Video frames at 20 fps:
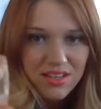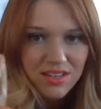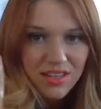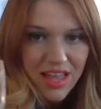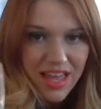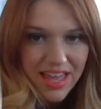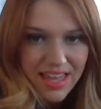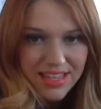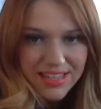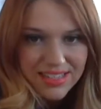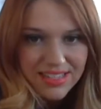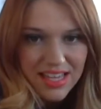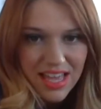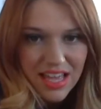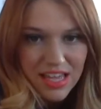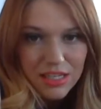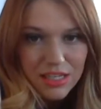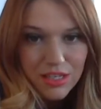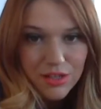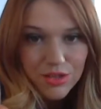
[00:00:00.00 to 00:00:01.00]
Like, it's
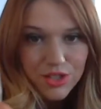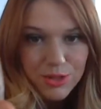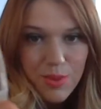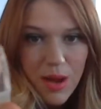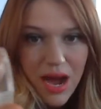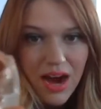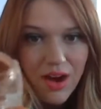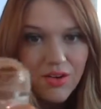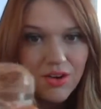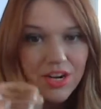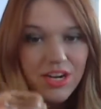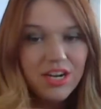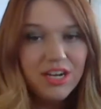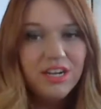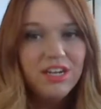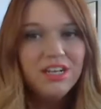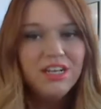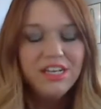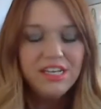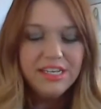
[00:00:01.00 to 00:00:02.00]
like a loose
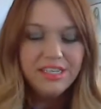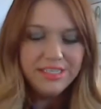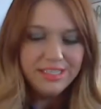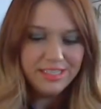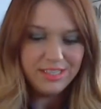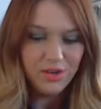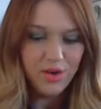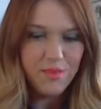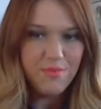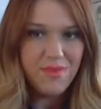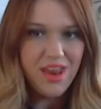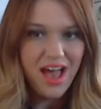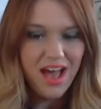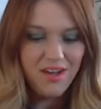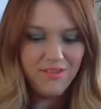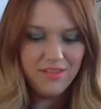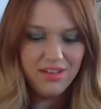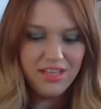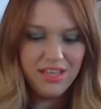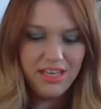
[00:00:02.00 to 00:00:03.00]
powder. So I'm
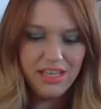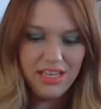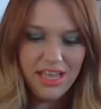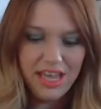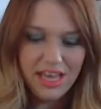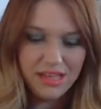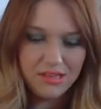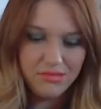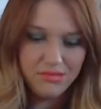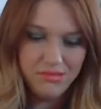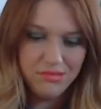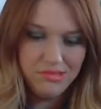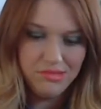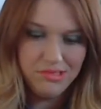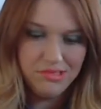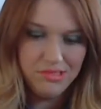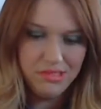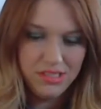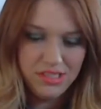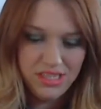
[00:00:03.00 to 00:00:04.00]
not really like,
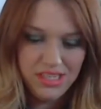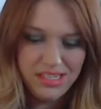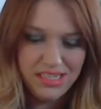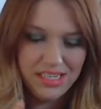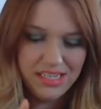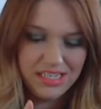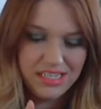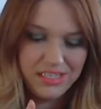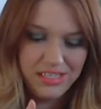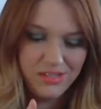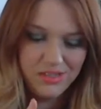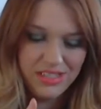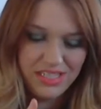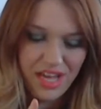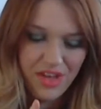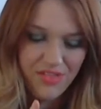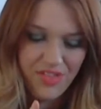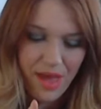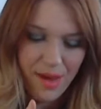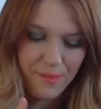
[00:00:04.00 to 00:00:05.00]
I could do
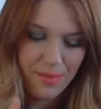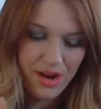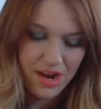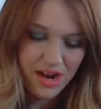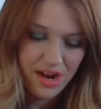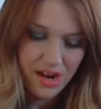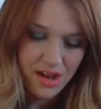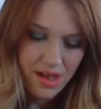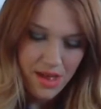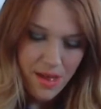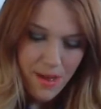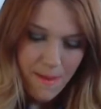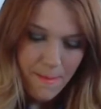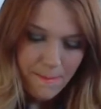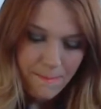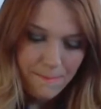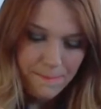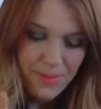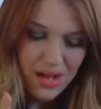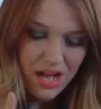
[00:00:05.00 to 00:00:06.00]
without that part.
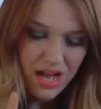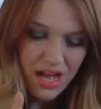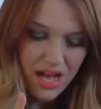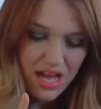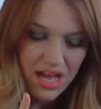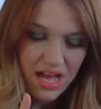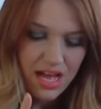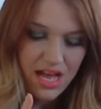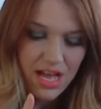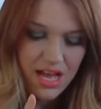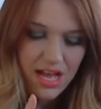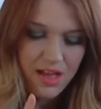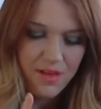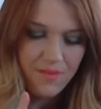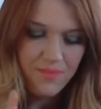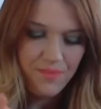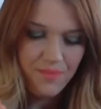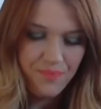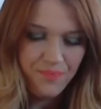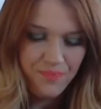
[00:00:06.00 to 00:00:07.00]
But
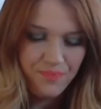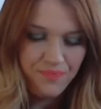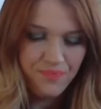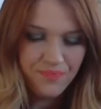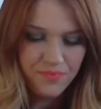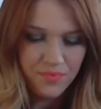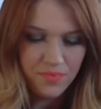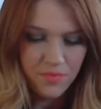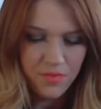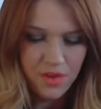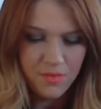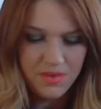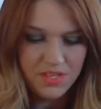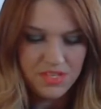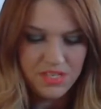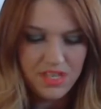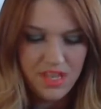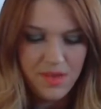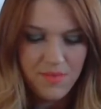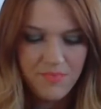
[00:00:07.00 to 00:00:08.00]
let me
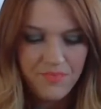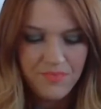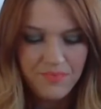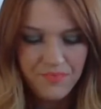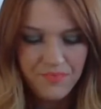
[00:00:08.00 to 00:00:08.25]
see.